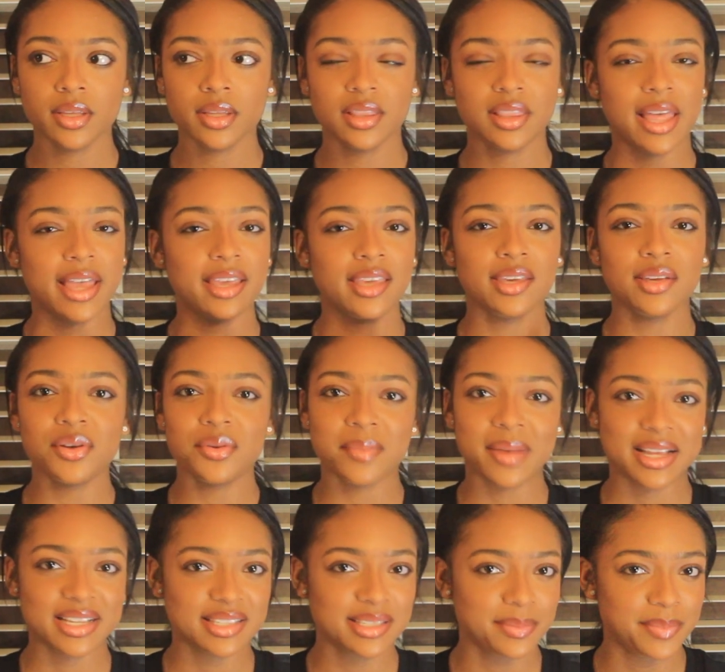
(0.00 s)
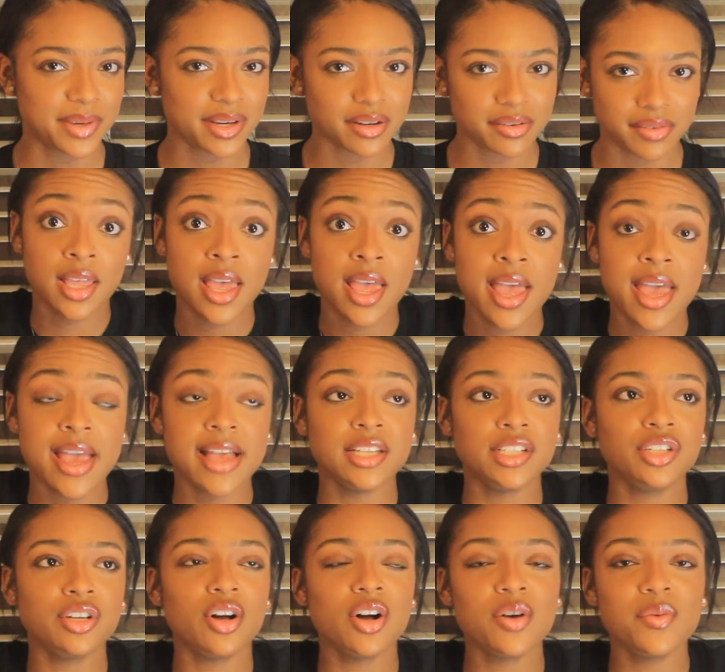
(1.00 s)
like kill my spirit. And
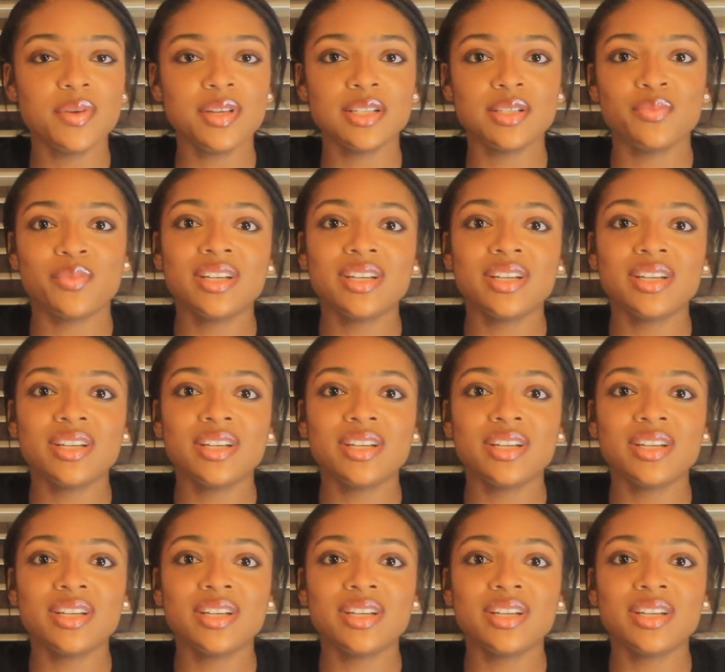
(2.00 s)
she always,